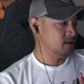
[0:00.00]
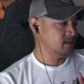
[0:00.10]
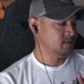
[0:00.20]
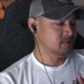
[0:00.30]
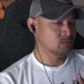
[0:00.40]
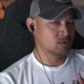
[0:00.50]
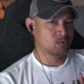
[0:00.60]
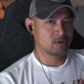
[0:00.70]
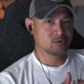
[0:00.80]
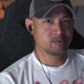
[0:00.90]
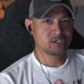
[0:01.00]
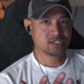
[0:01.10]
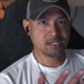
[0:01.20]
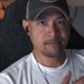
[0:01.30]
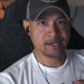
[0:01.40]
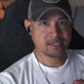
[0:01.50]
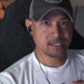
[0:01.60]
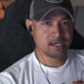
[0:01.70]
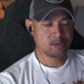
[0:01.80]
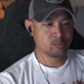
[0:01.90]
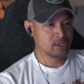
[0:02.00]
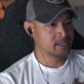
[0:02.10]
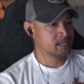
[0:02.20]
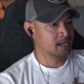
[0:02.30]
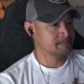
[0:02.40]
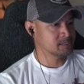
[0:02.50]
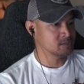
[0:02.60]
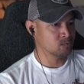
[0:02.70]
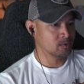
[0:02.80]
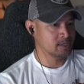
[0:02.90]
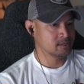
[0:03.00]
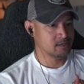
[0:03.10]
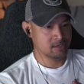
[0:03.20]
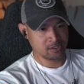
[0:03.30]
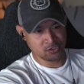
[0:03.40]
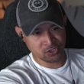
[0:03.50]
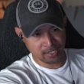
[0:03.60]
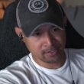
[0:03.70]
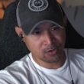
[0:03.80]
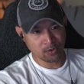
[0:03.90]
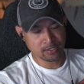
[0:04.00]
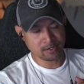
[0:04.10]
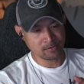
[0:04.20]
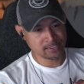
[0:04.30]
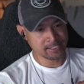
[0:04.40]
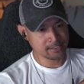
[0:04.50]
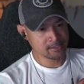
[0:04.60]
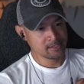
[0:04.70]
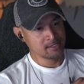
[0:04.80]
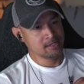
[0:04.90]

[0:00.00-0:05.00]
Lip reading: Even when I was mentioning about the guy who played Captain DeWitt, John Colicos here,